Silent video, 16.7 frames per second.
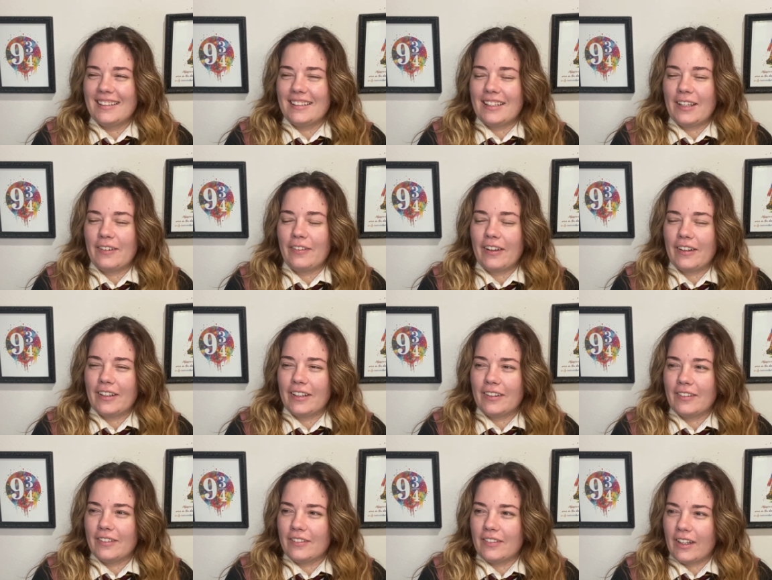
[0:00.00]
the
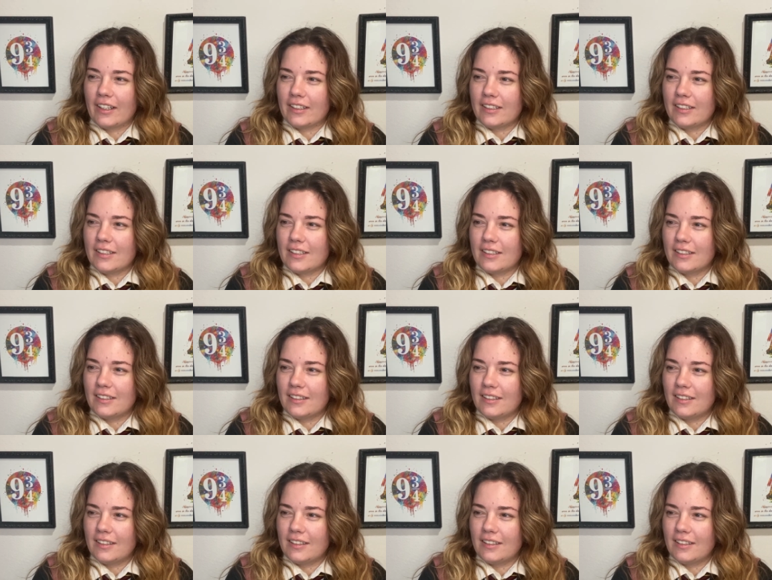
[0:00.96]
founding fathers?
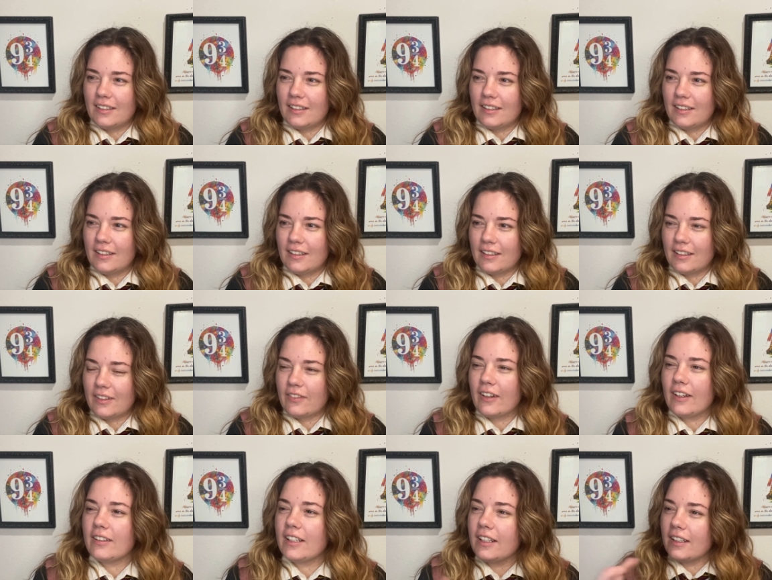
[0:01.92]
The
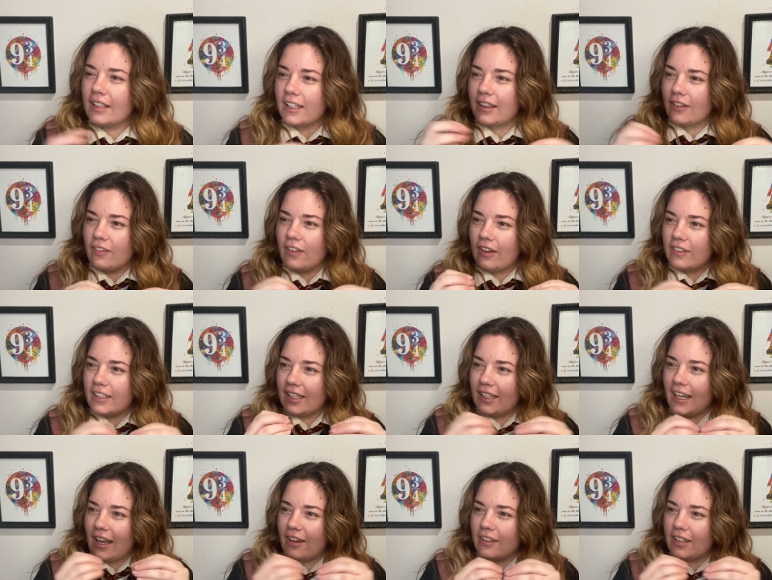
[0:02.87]
founding house
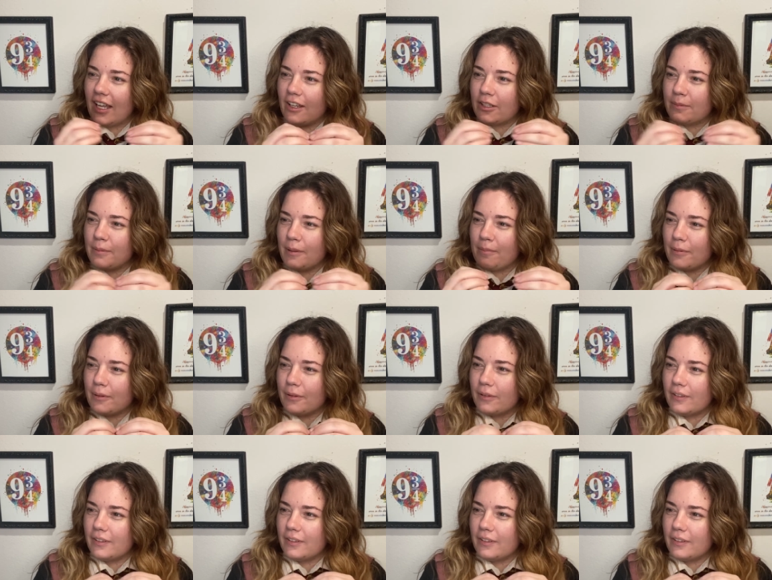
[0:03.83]
people.